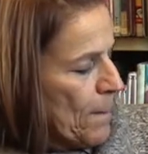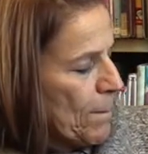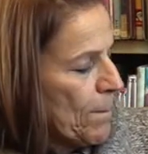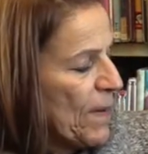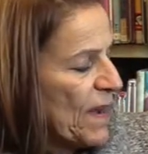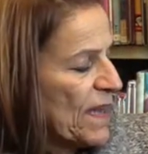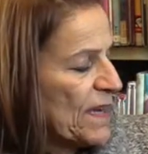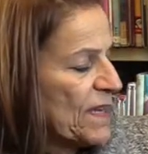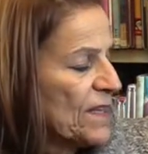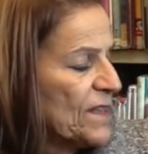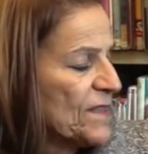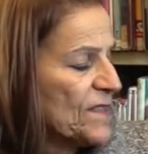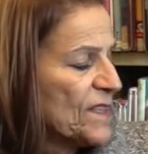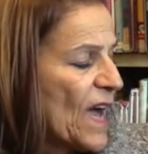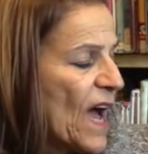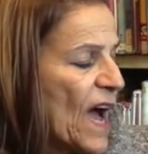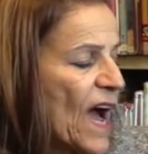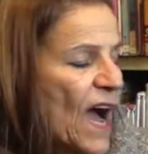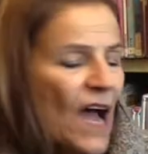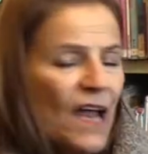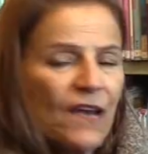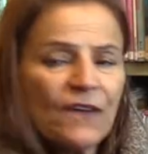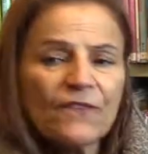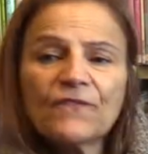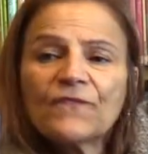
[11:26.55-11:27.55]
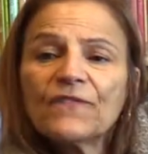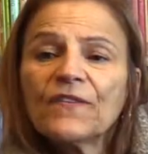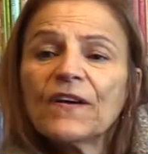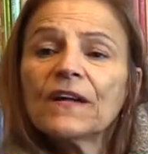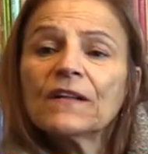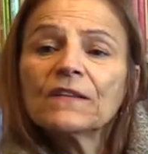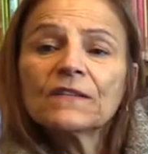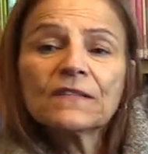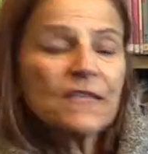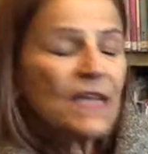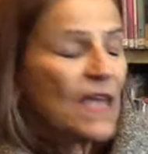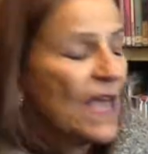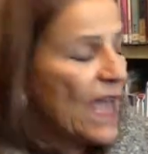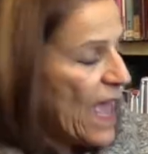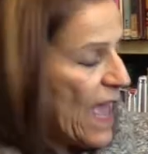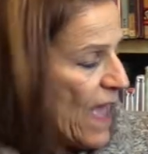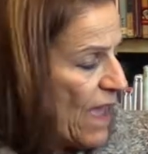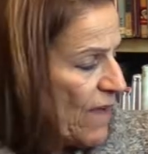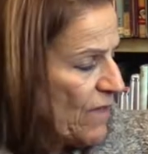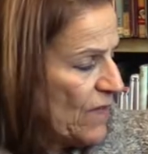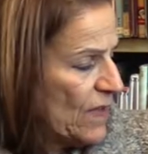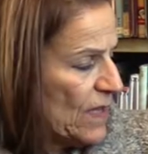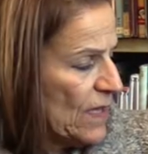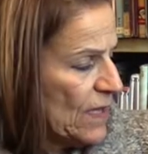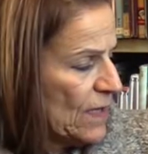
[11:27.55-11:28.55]
But his heart felt
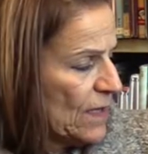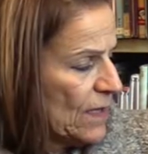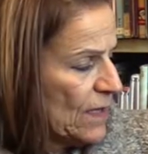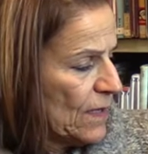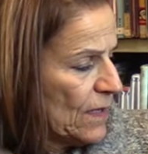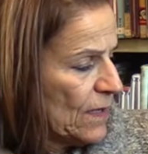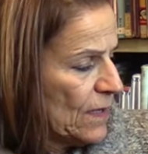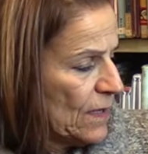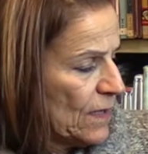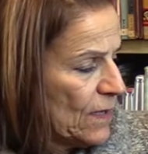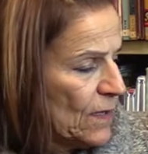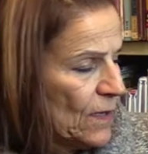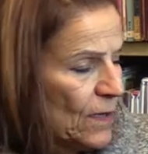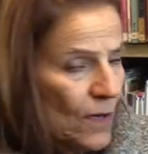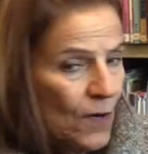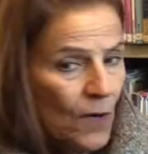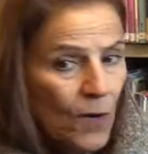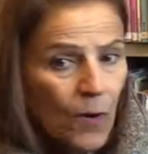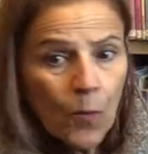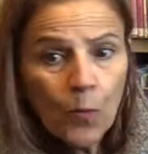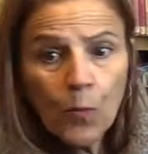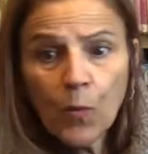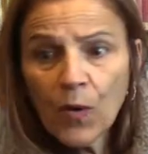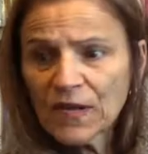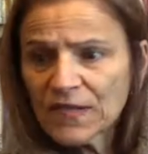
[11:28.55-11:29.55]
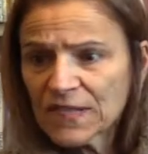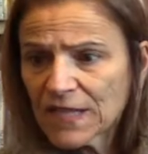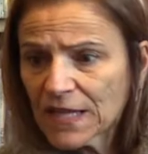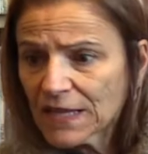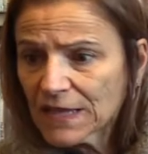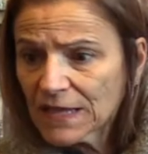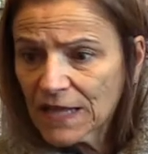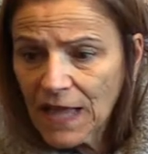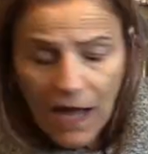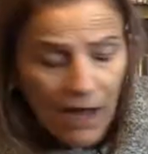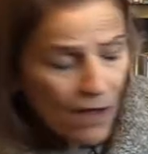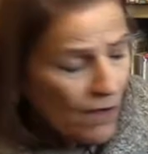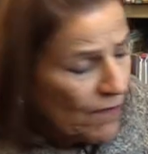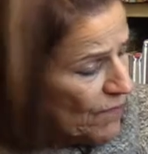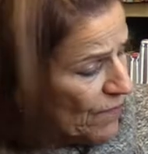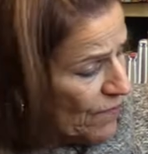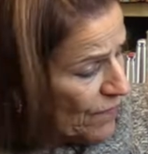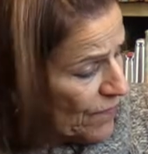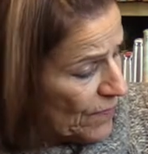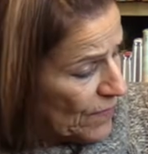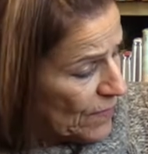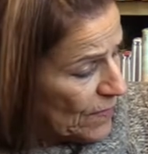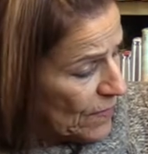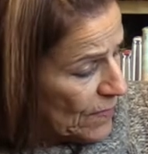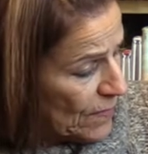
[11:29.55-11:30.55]
heavy. Was it love?
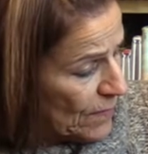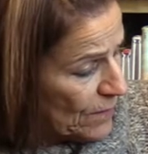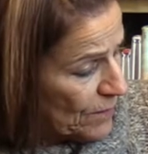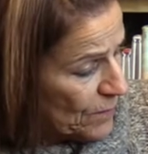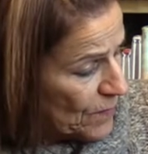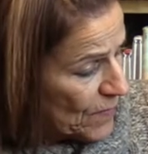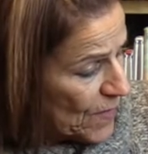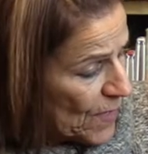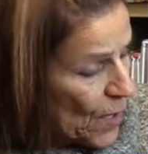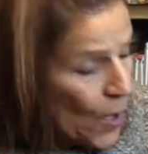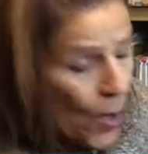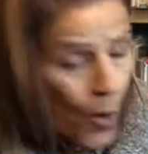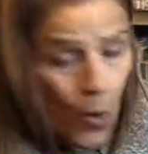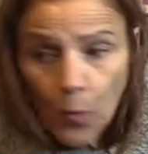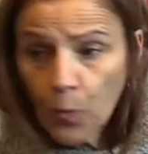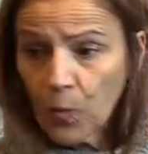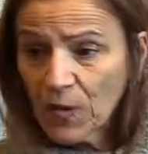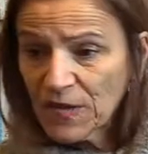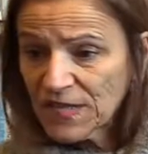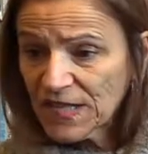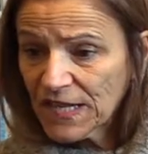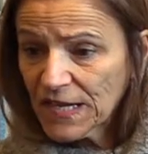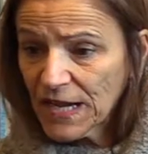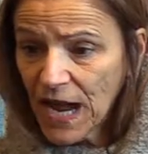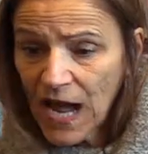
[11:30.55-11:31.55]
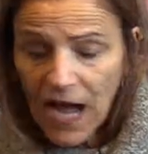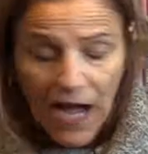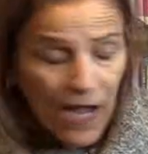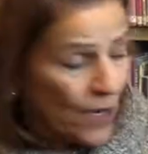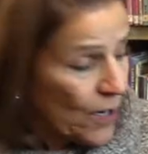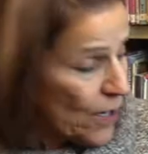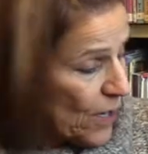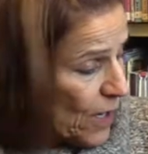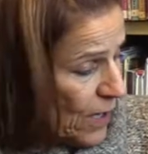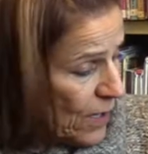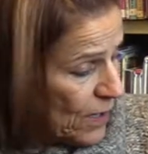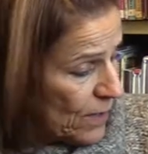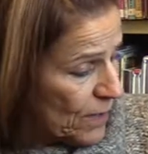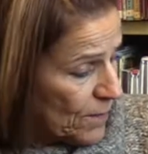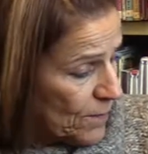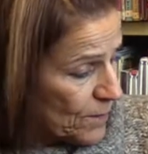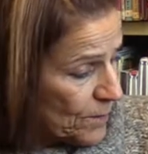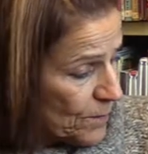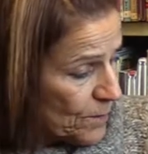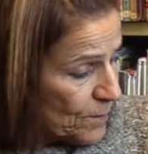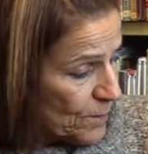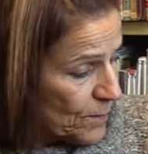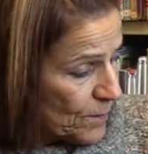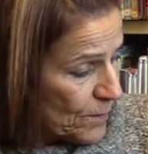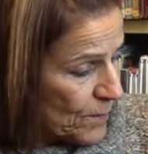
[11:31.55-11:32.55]
No. Was it hunger?
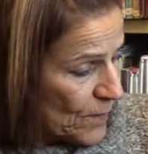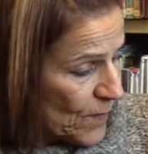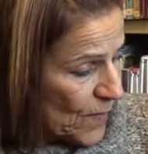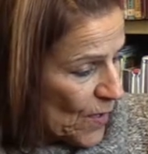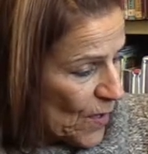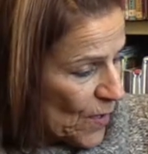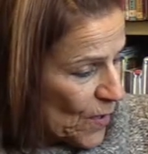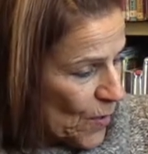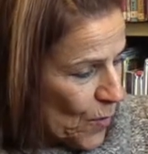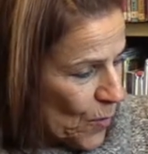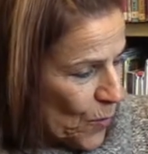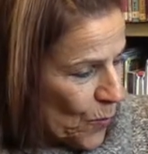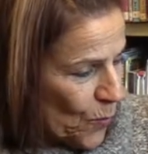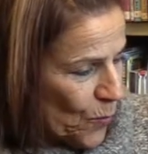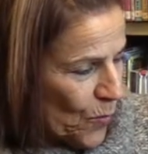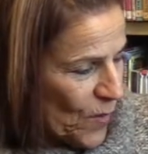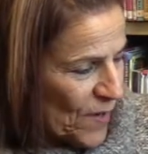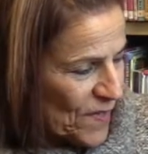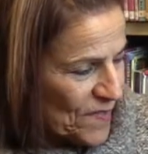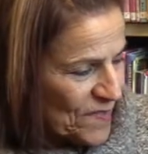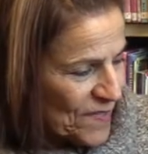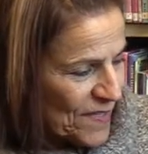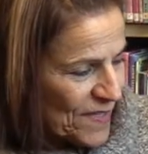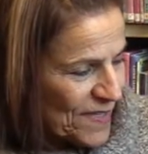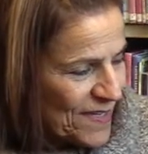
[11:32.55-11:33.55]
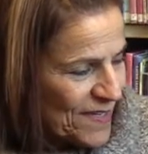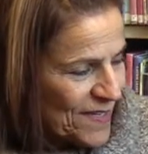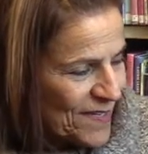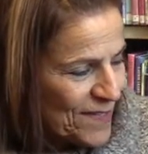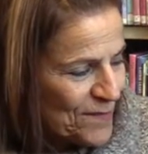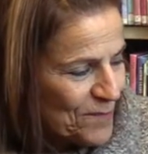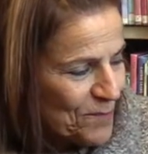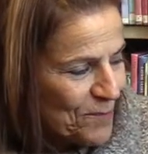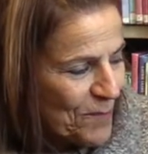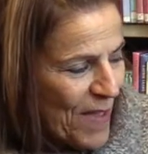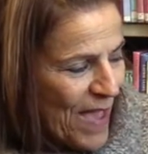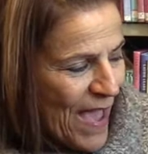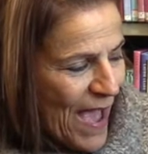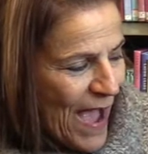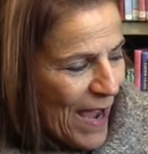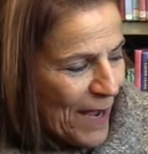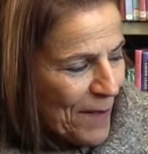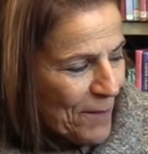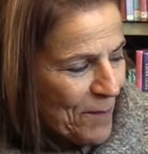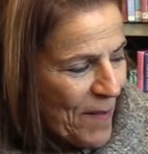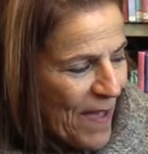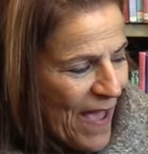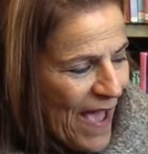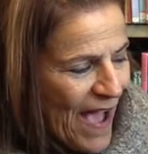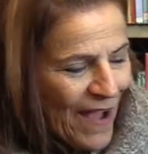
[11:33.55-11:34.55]
No. Was it his
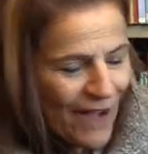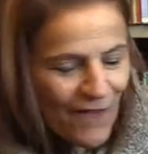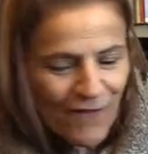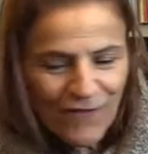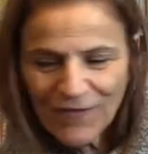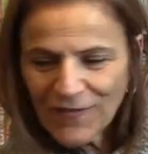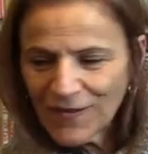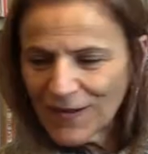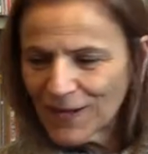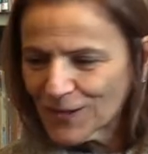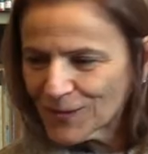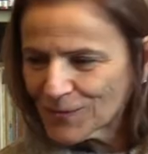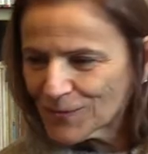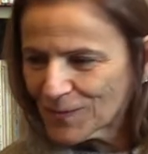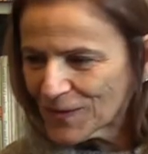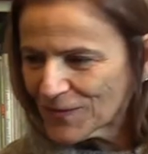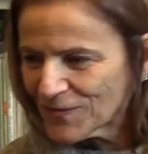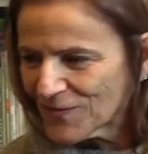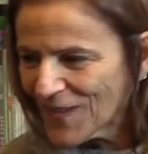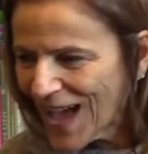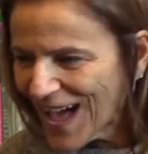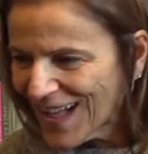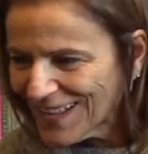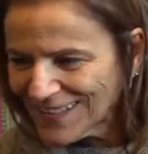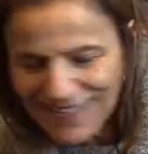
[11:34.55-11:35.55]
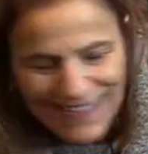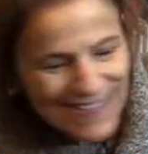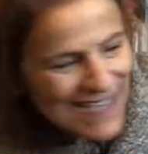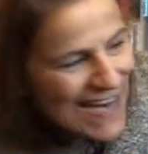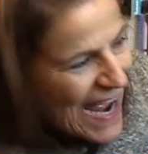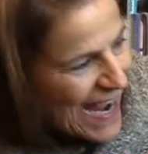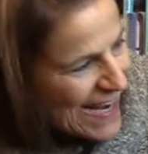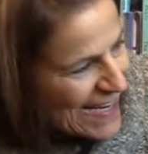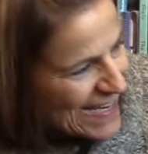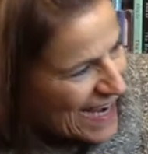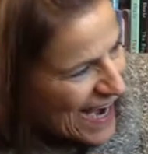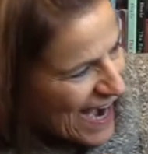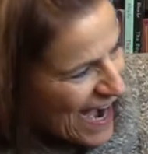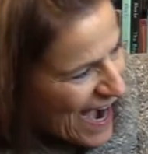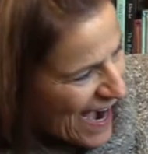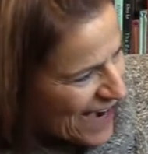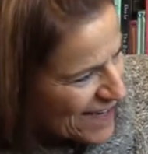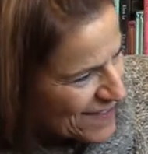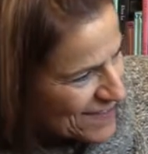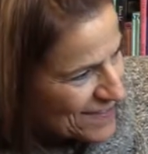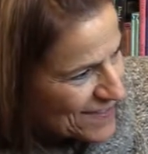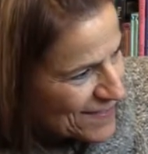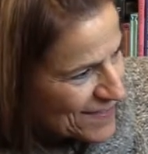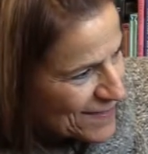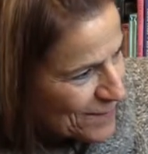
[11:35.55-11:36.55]
backpack filled with Valentine
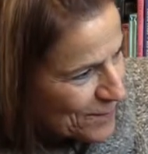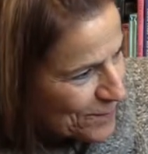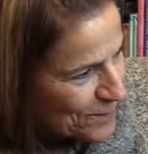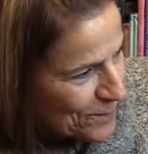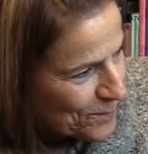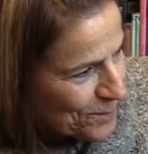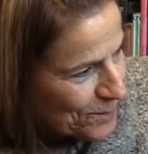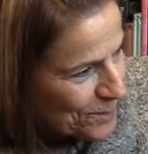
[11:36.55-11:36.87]
cards? No.